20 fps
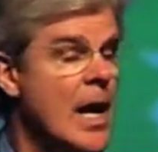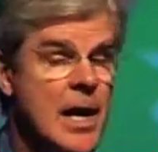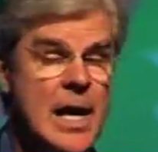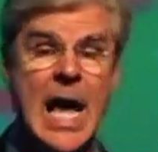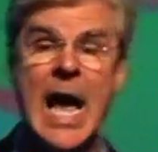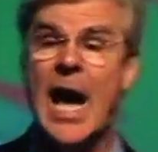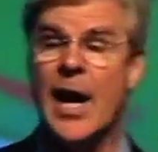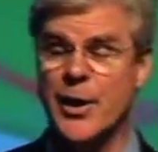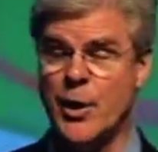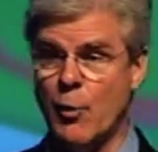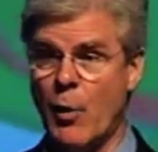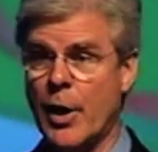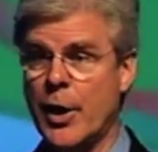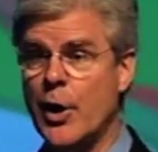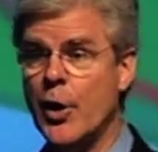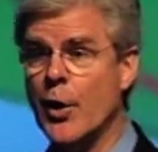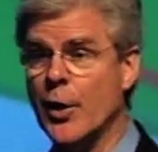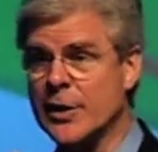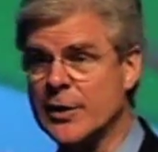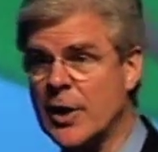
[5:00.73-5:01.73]
Now, you want
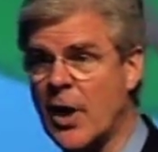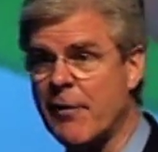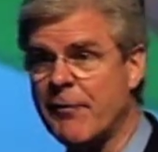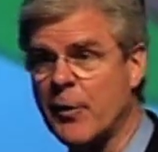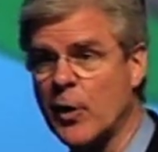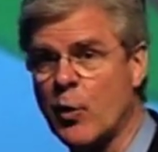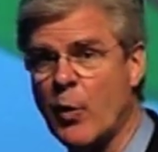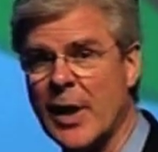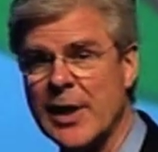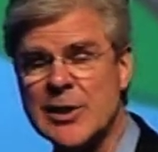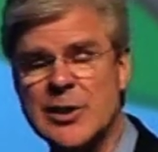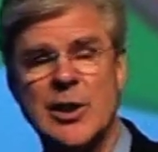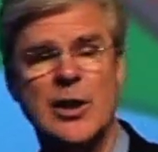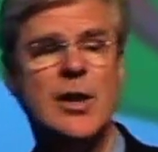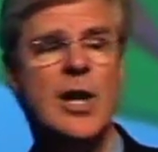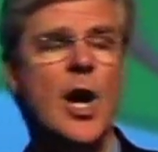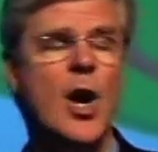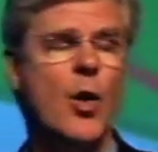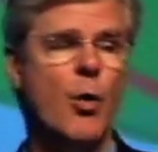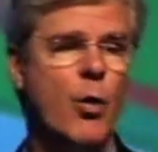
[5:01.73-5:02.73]
to hear a tougher
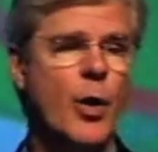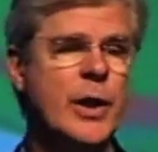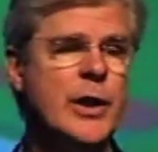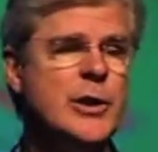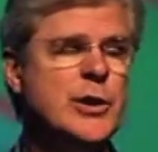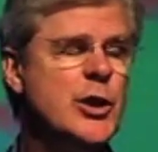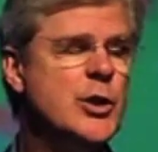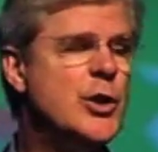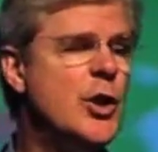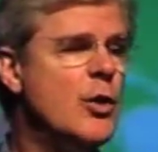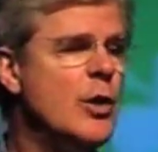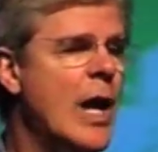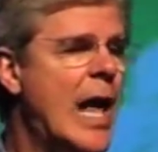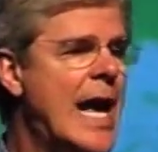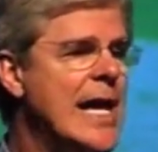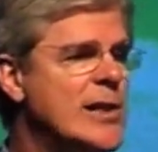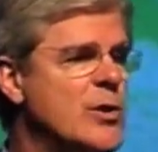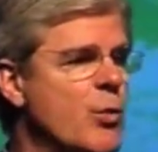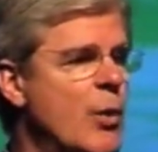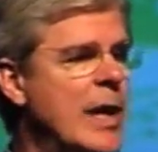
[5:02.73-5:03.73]
question? What did you do
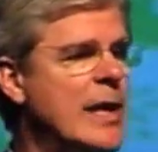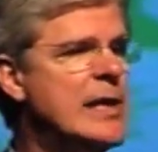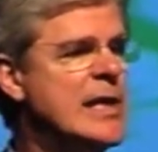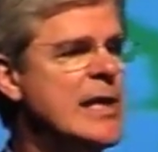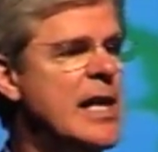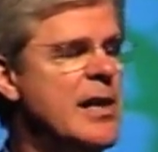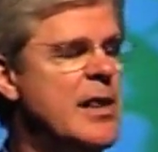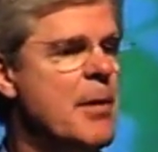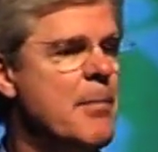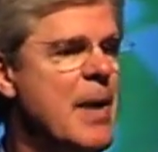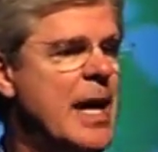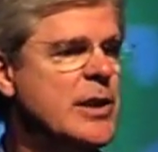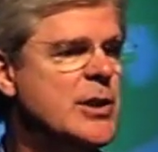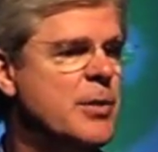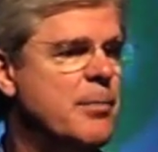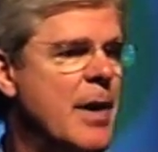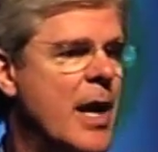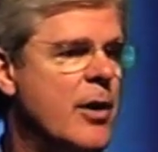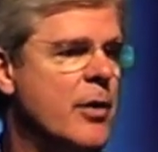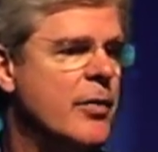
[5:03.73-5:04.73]
last Wednesday that made
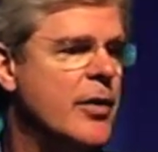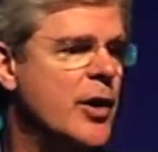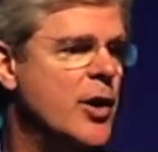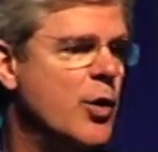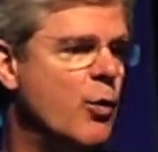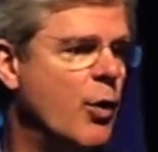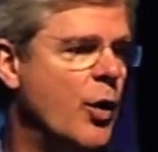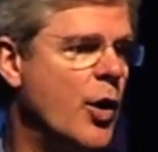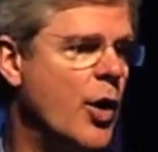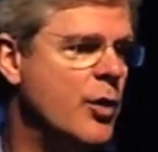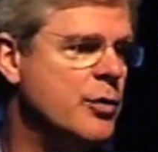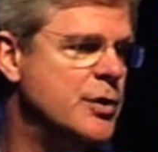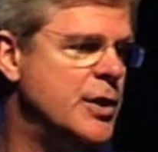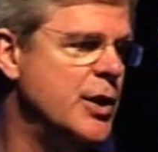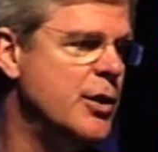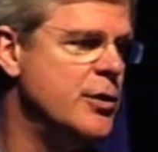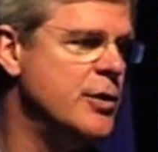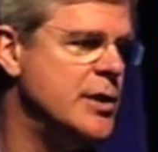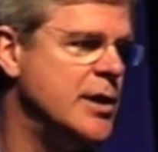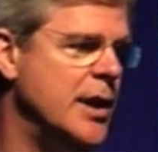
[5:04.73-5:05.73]
you better than you were on
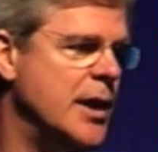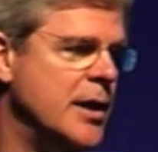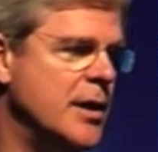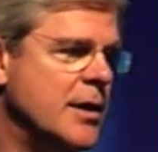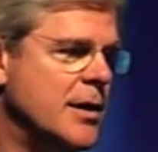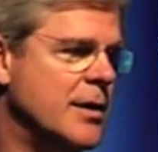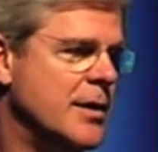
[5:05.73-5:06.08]
Tuesday?